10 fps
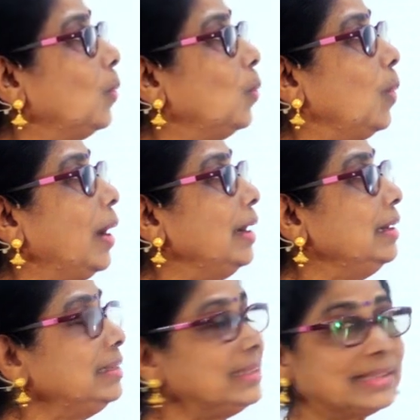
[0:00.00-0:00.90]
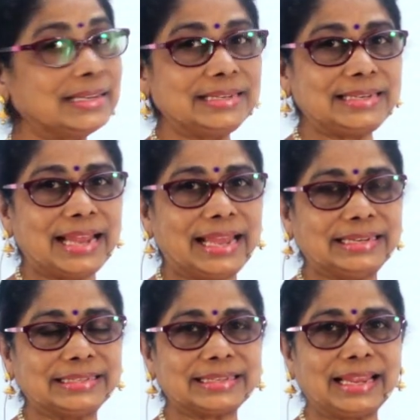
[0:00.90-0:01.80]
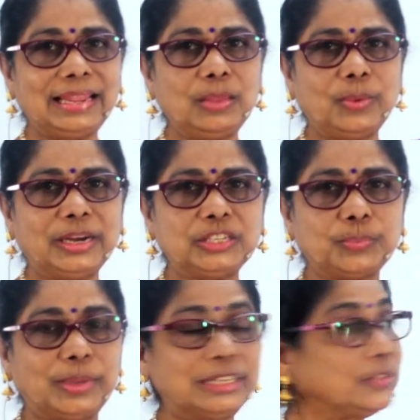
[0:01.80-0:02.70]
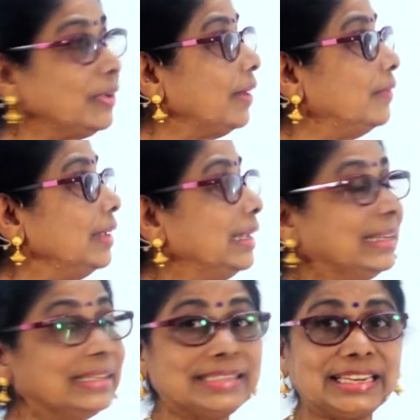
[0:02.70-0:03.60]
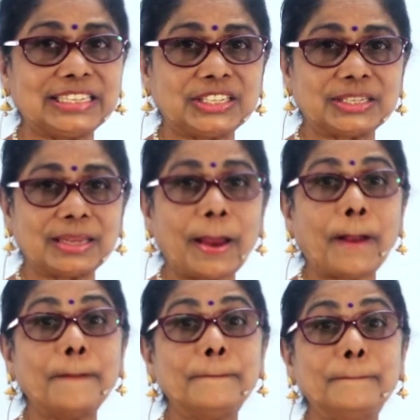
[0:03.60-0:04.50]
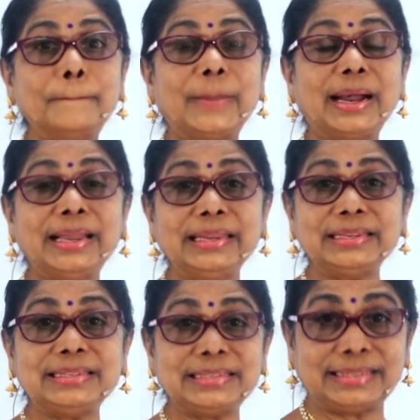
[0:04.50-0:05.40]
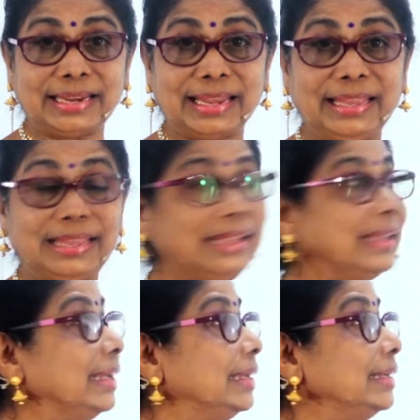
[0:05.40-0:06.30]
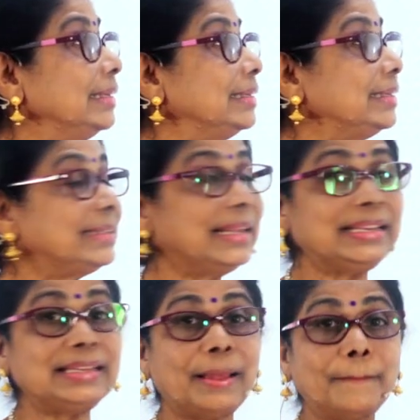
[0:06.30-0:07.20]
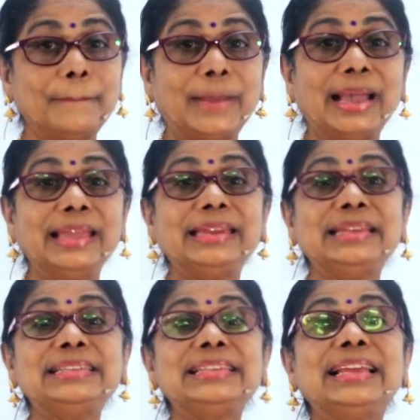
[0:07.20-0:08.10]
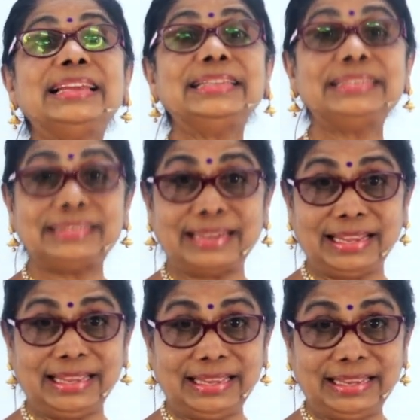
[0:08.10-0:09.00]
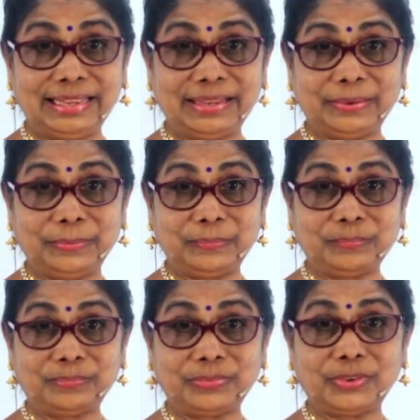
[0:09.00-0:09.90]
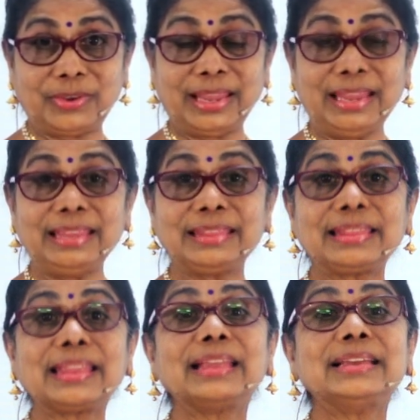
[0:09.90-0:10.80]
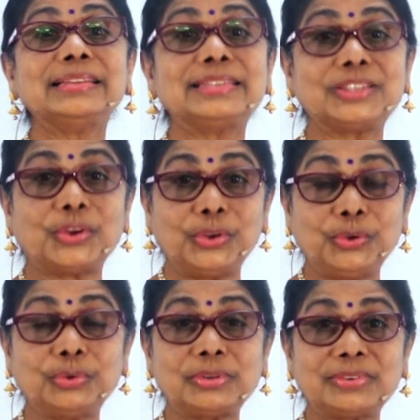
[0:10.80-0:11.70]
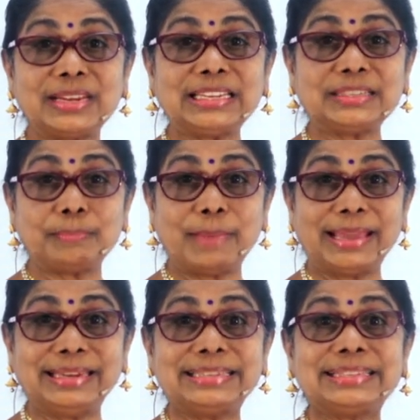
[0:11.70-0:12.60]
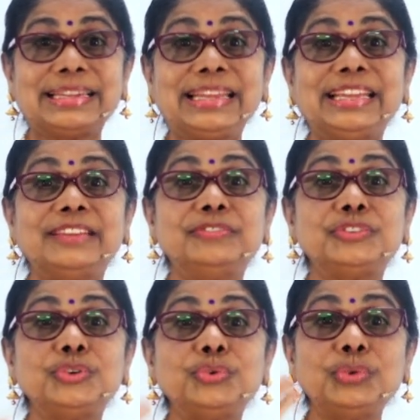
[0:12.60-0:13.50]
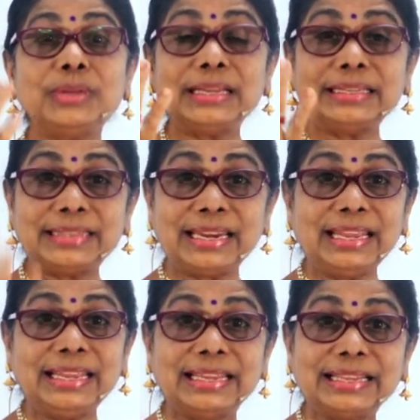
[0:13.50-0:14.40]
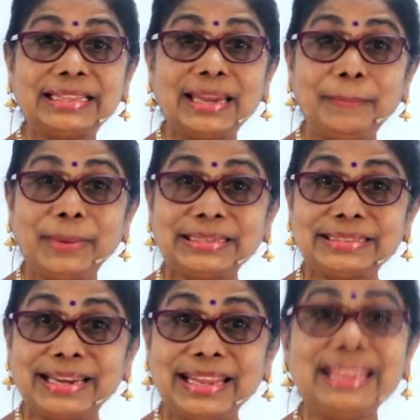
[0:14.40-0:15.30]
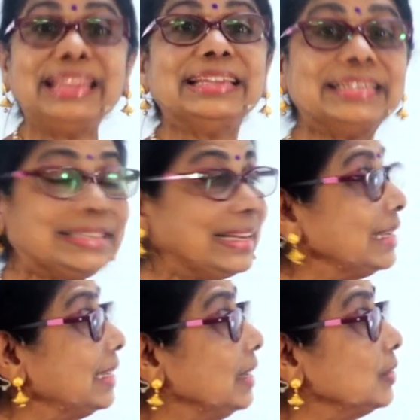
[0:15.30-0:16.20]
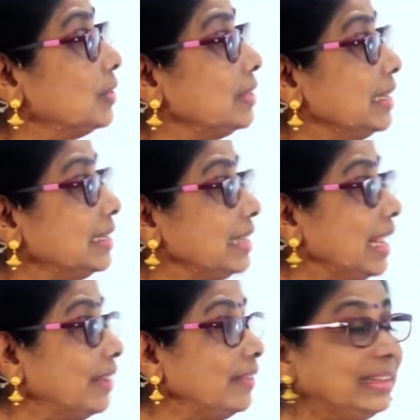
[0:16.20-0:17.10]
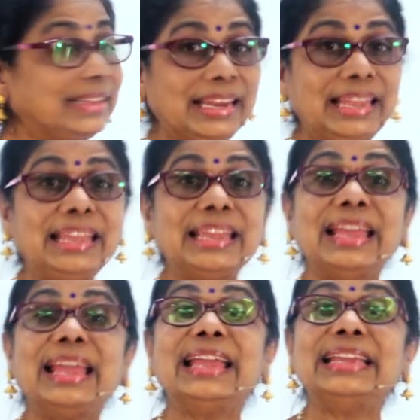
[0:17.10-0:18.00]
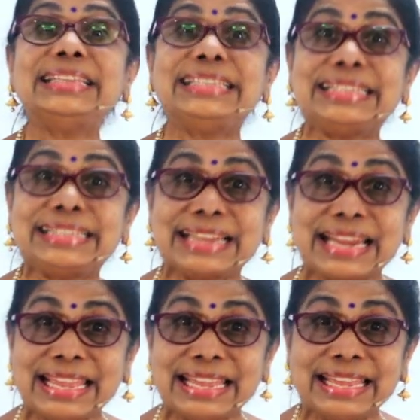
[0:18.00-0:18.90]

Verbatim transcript: One tenth in the ones place we have 6 minus 3. 6 minus 3. Okay. So you 6 minus 3 gives you 3. 3 plus 3, 6. So 6 take away 3 is 3.